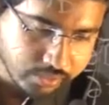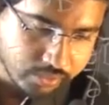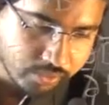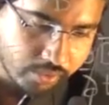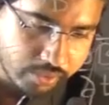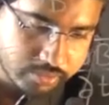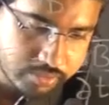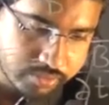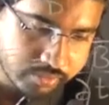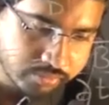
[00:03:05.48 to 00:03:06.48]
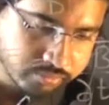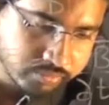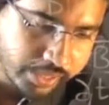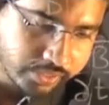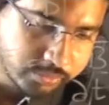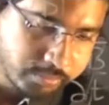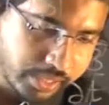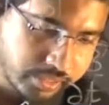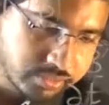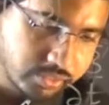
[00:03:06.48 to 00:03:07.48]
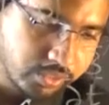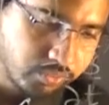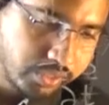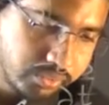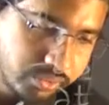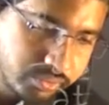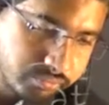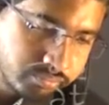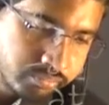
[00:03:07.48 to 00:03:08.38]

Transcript: cross H bar is equal to